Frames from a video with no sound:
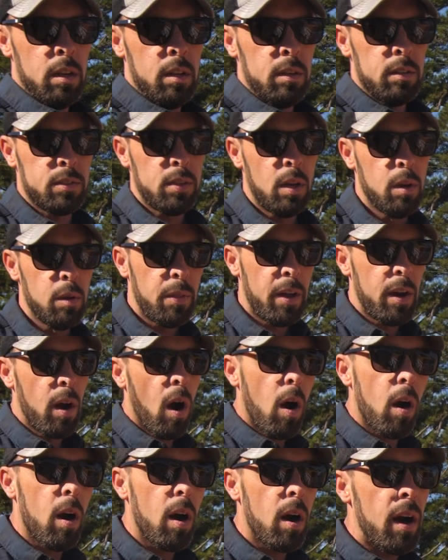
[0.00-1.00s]
So there
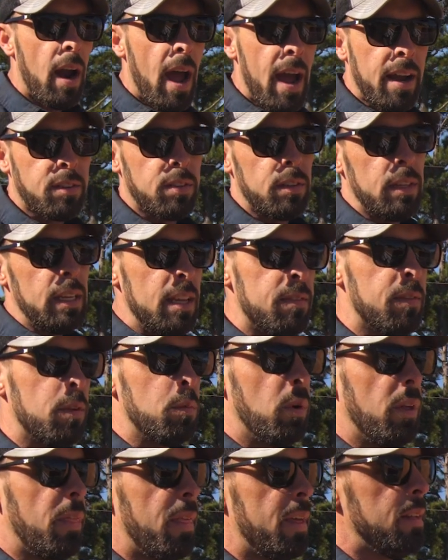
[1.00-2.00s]
are actually, even
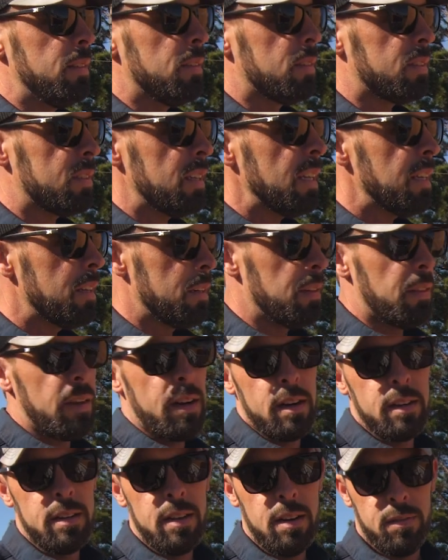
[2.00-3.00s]
within cedar,
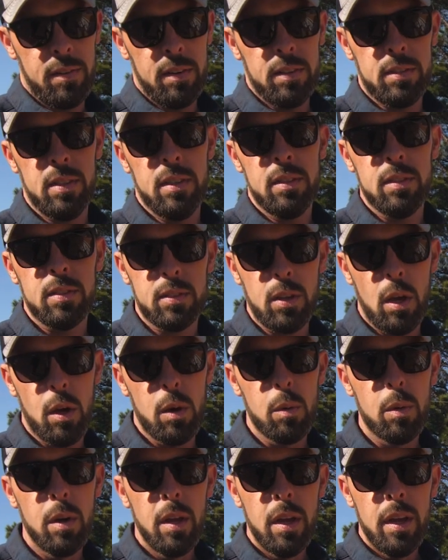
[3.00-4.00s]
there are differences.
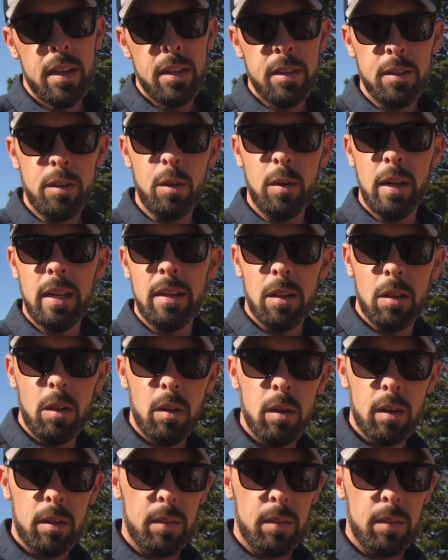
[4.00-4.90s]
So you do need to look.